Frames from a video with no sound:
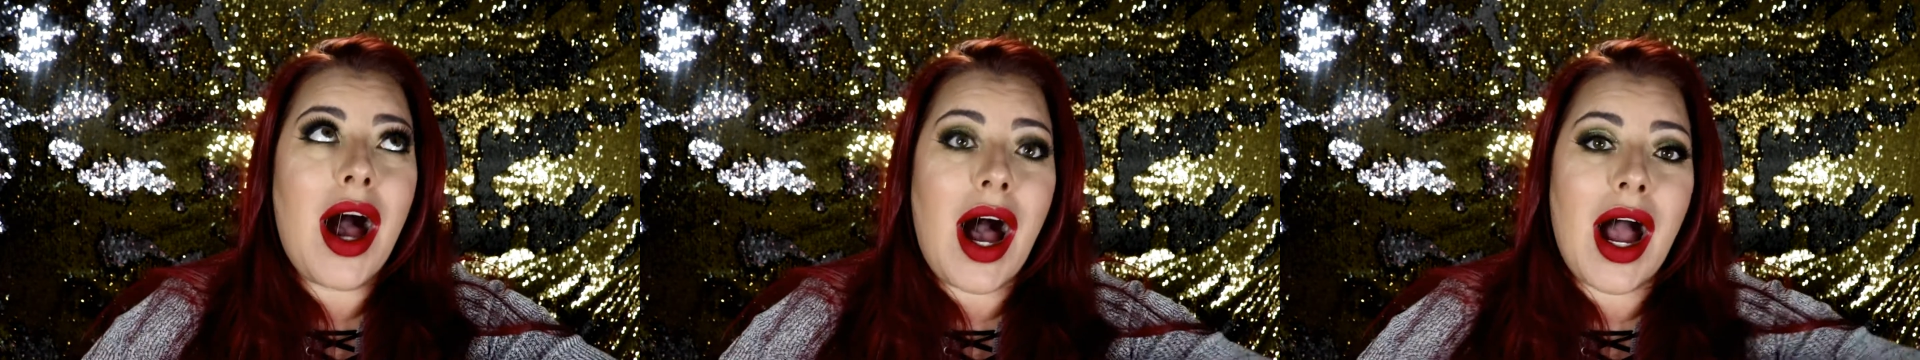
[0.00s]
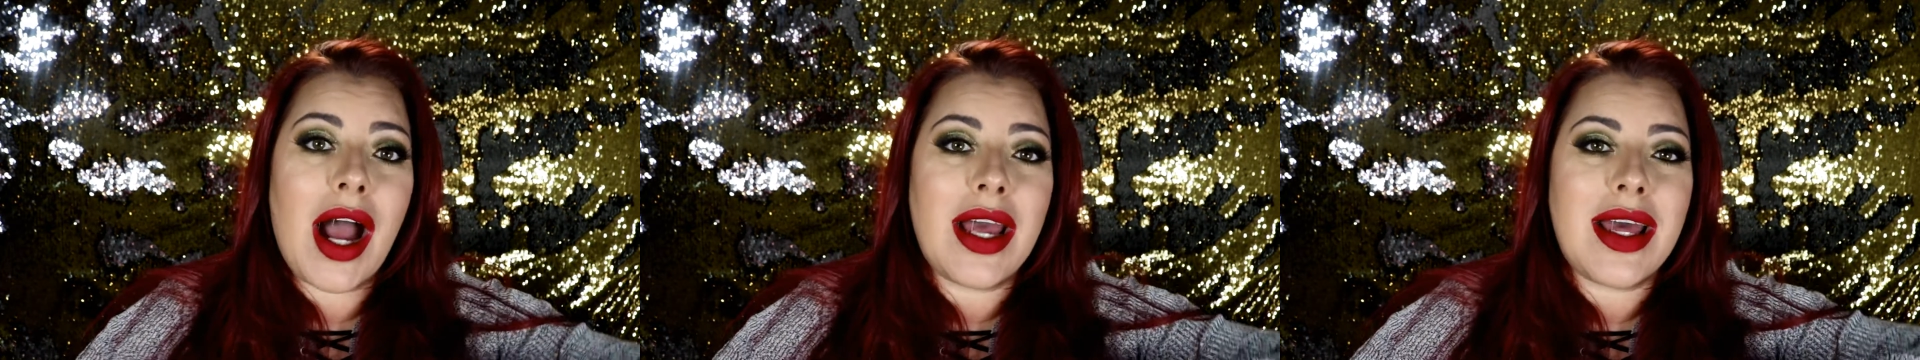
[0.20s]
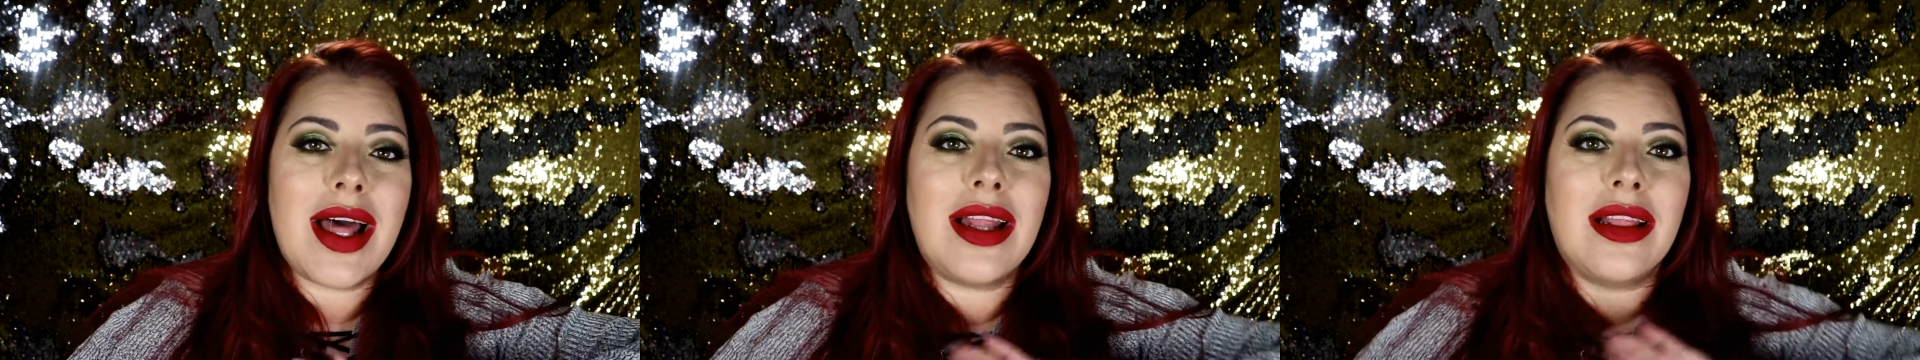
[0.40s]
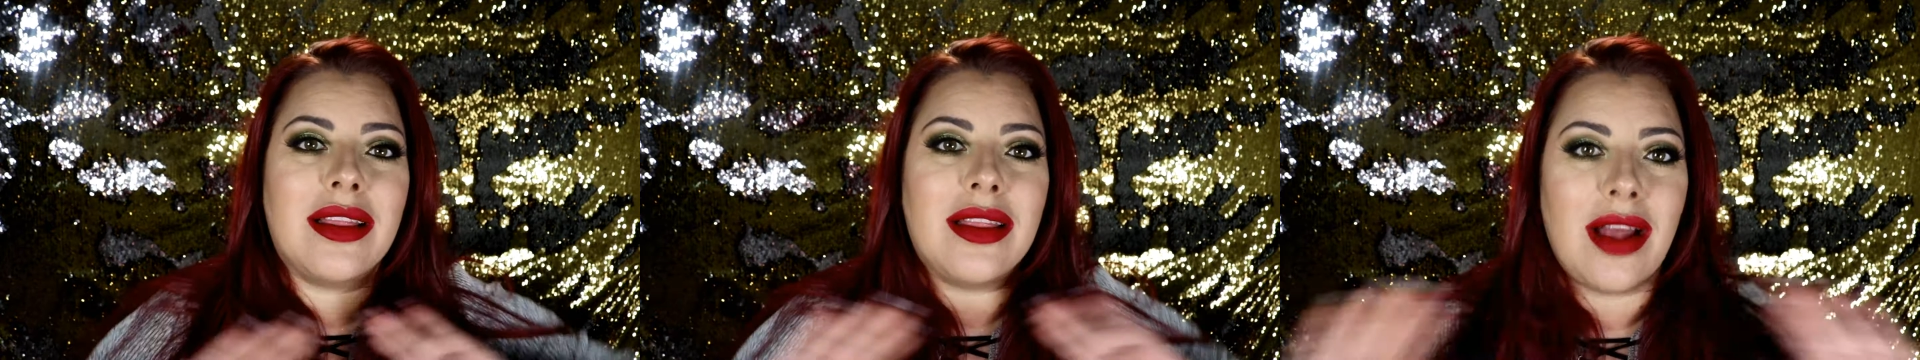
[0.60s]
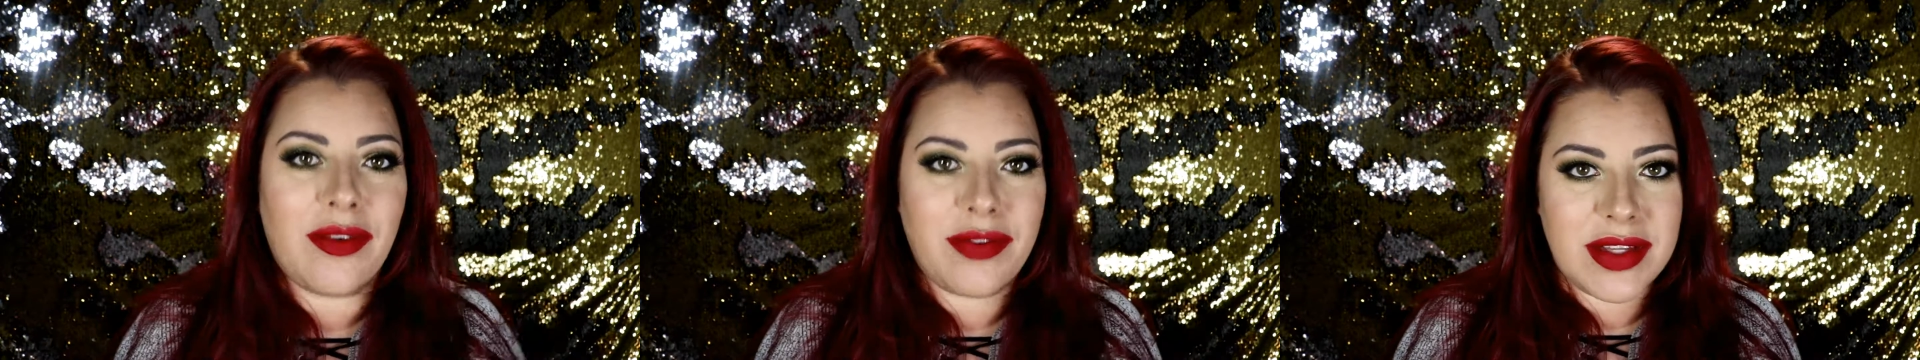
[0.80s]
I
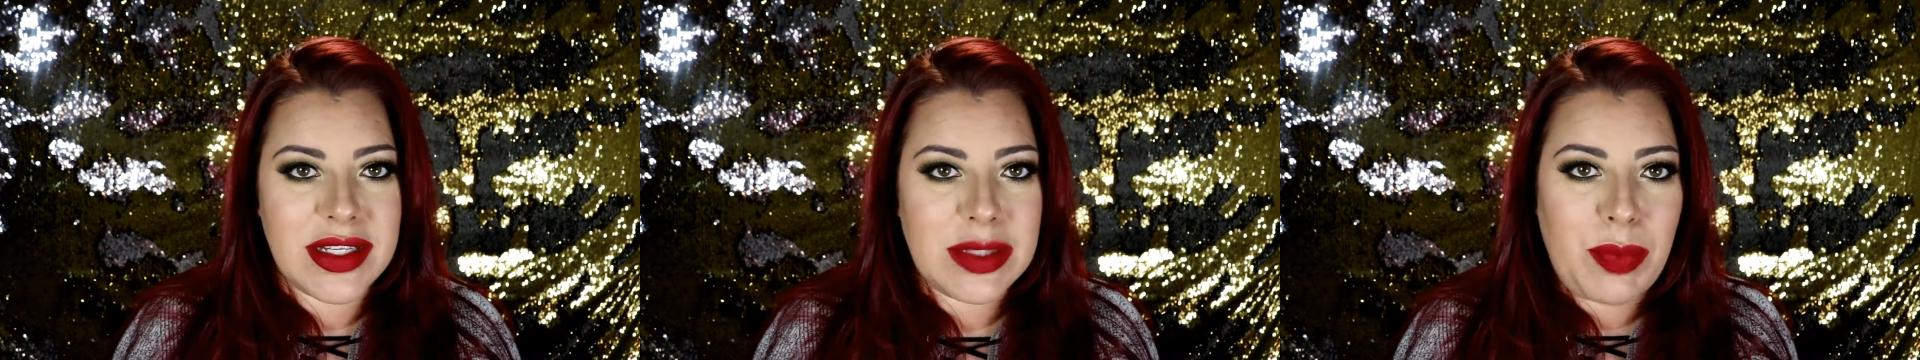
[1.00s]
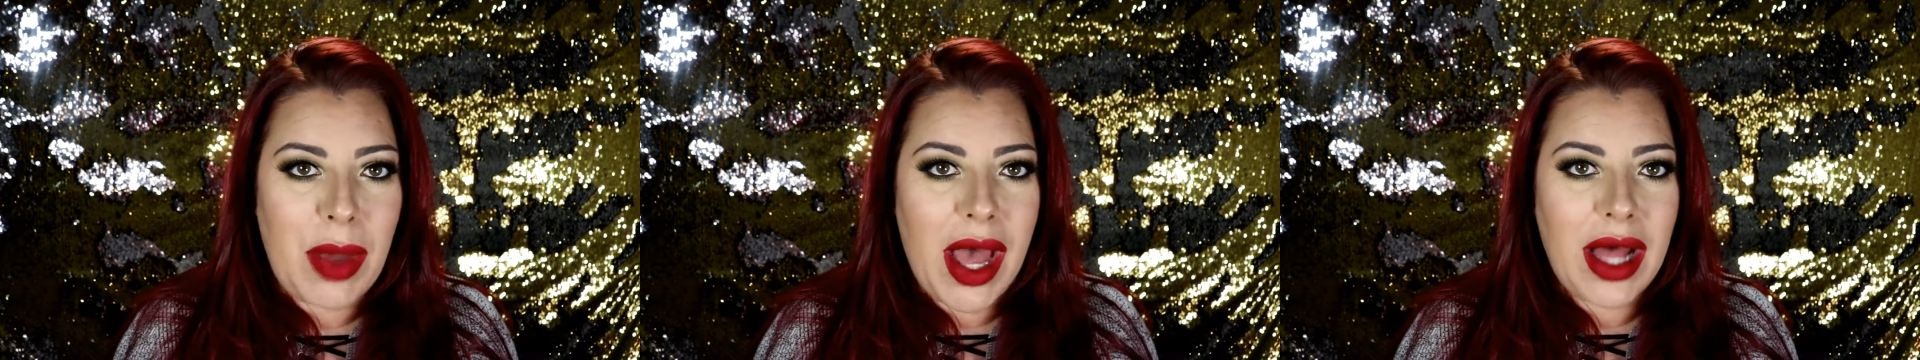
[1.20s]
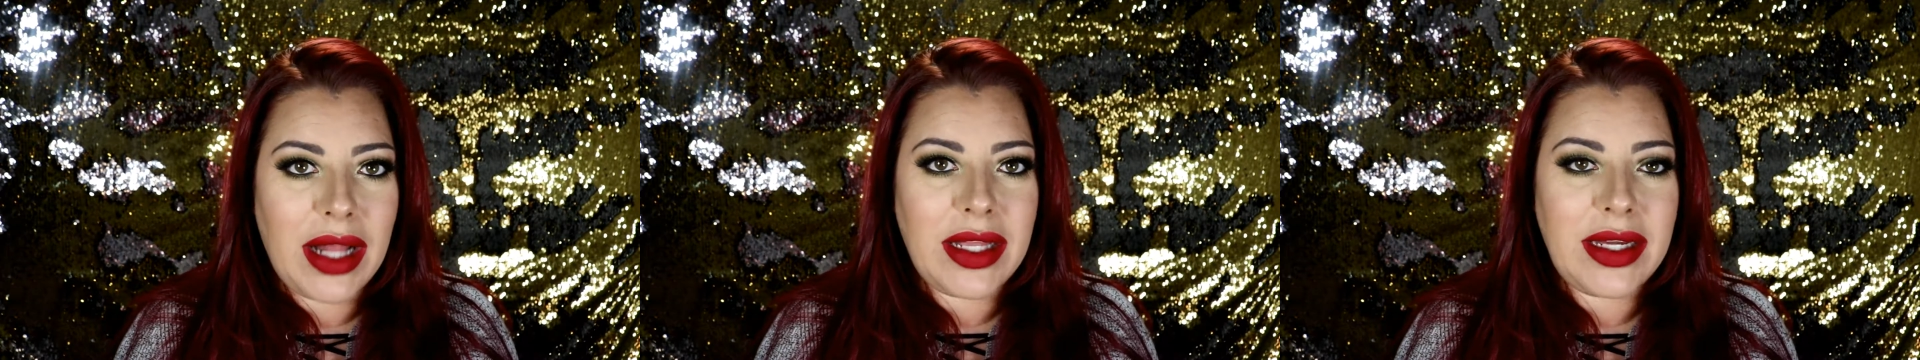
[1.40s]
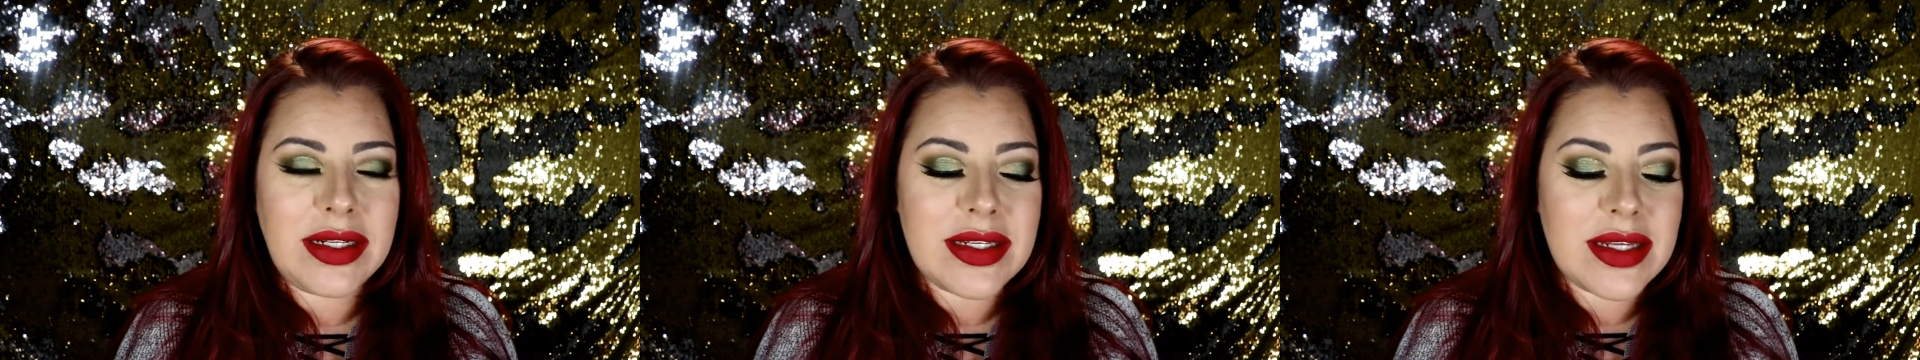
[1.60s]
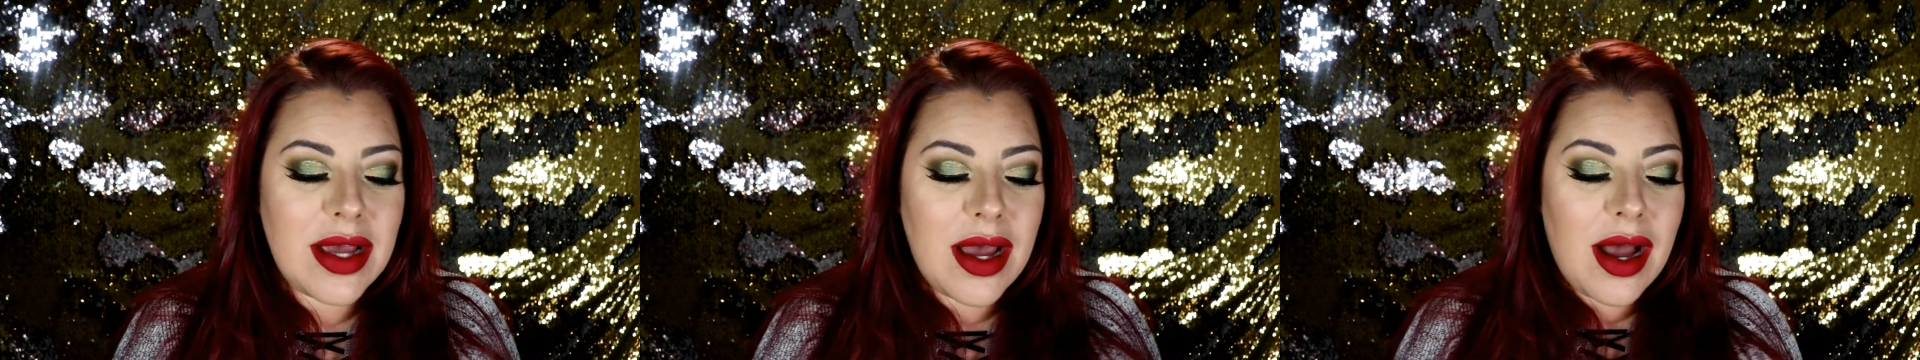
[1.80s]
love this palette.